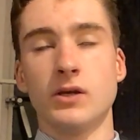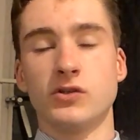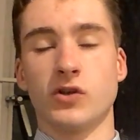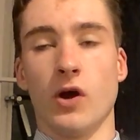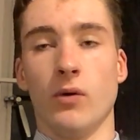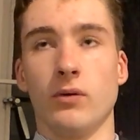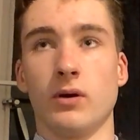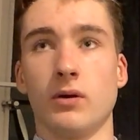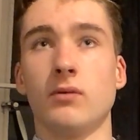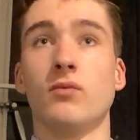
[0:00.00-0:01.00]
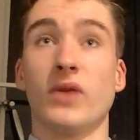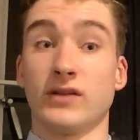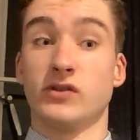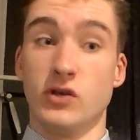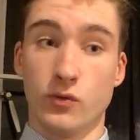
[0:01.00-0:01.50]
So
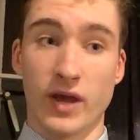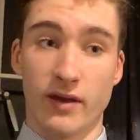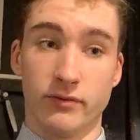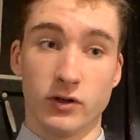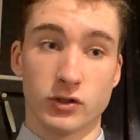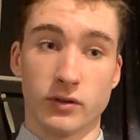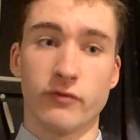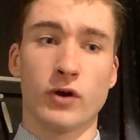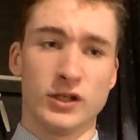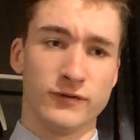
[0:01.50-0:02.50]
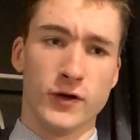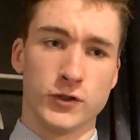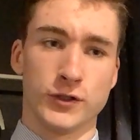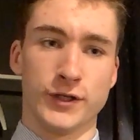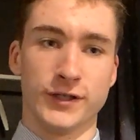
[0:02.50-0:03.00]
that's the UK version. The French
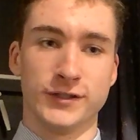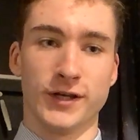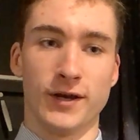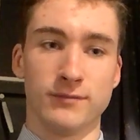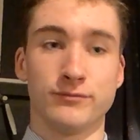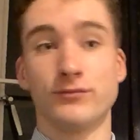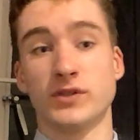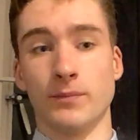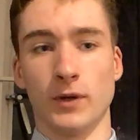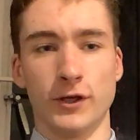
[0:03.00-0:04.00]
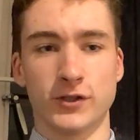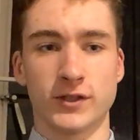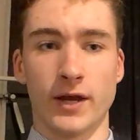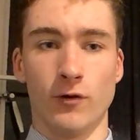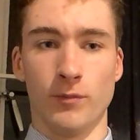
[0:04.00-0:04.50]
version is simply a
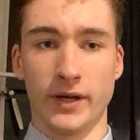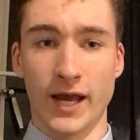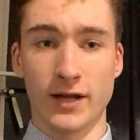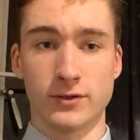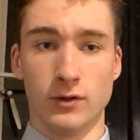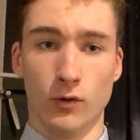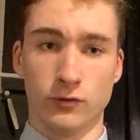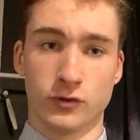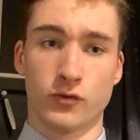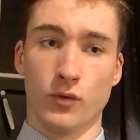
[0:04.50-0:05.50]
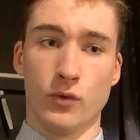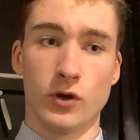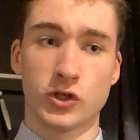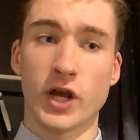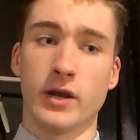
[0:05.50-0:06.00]
stale baguette launched through a
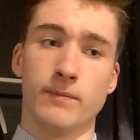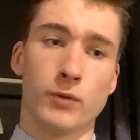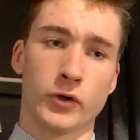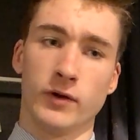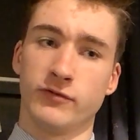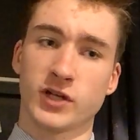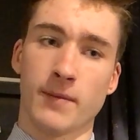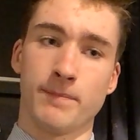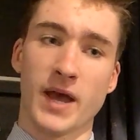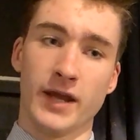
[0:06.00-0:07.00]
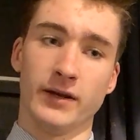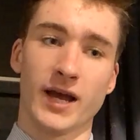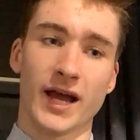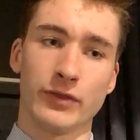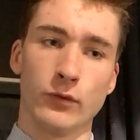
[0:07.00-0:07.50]
shaken bottle of champagne
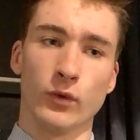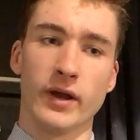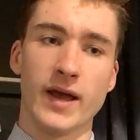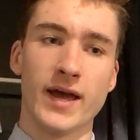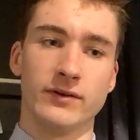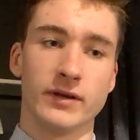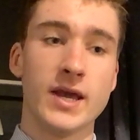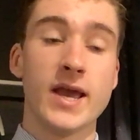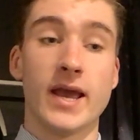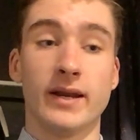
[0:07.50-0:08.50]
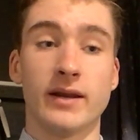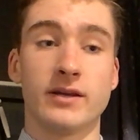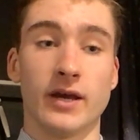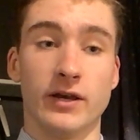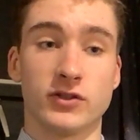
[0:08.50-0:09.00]
at the rear end. In any
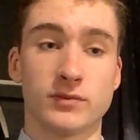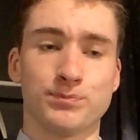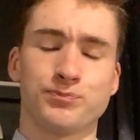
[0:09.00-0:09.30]
case,